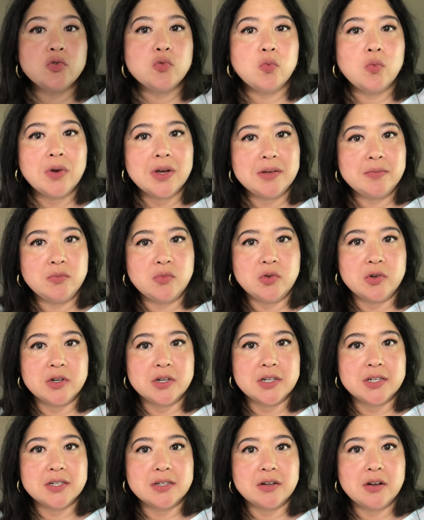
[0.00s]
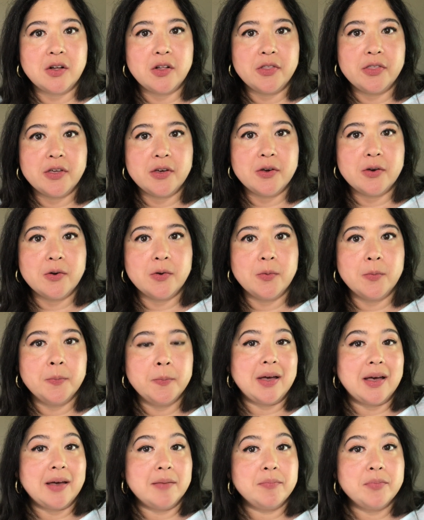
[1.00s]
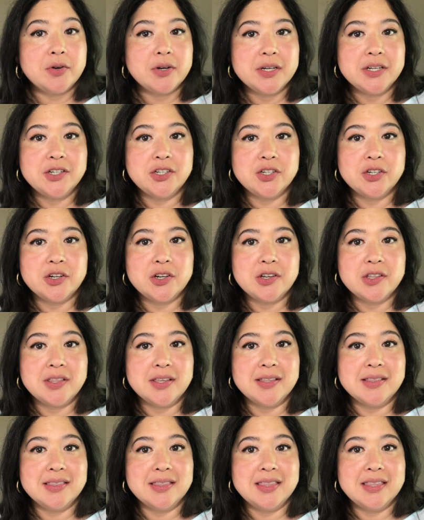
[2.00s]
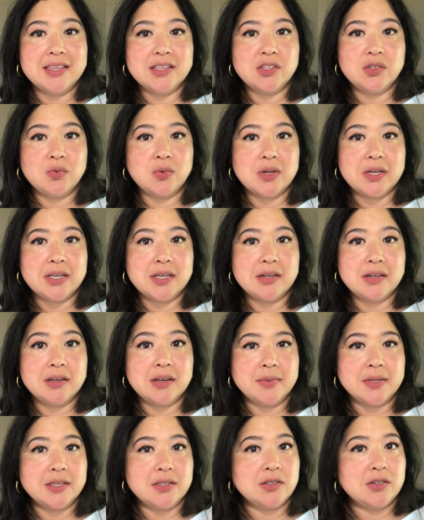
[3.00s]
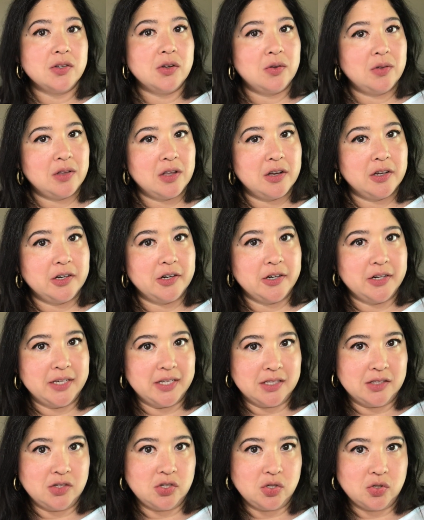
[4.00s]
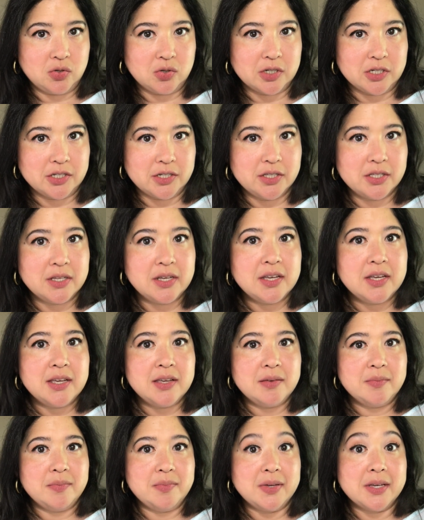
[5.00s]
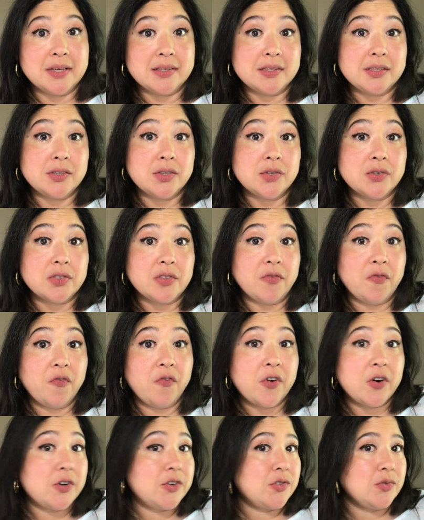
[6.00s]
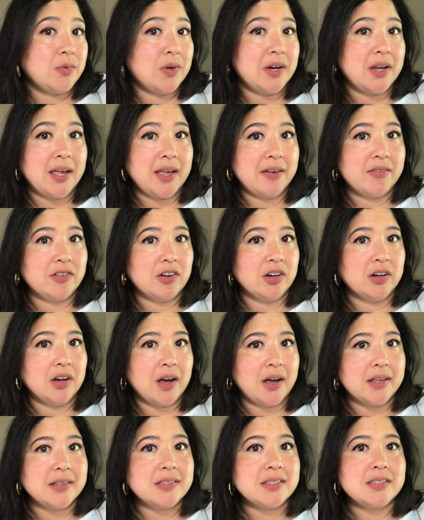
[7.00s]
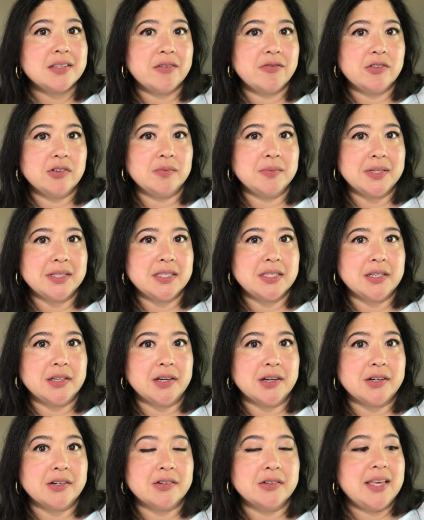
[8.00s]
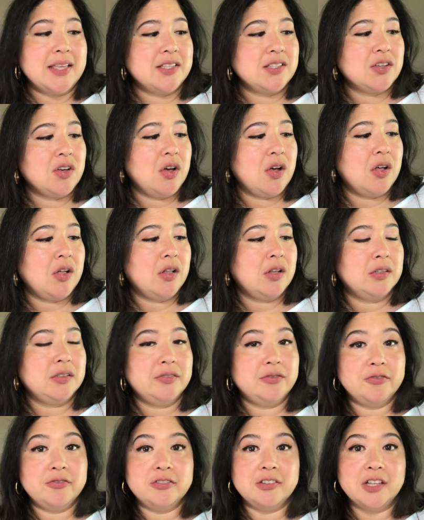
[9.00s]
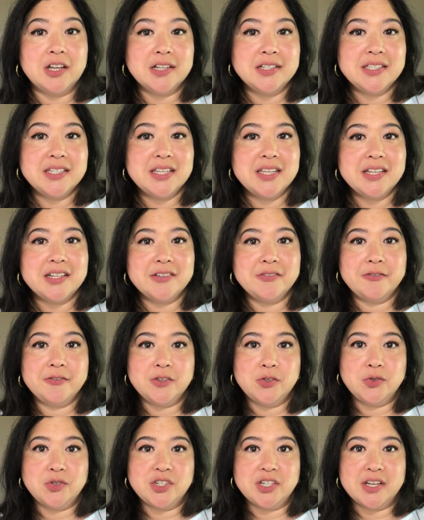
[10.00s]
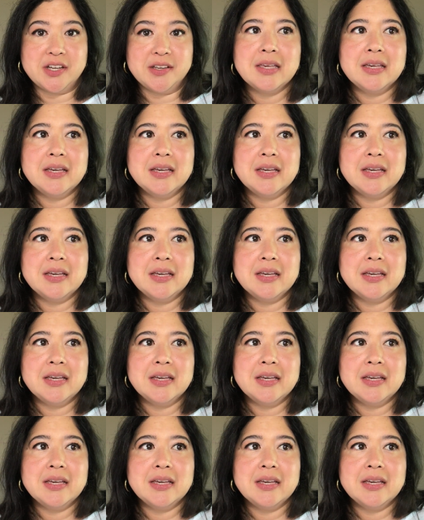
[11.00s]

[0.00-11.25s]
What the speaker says: one more, although I'm pretty sure that this one is no longer in stores because this is the first one I ever got several months ago. It's called Flaunt It Fuchsia.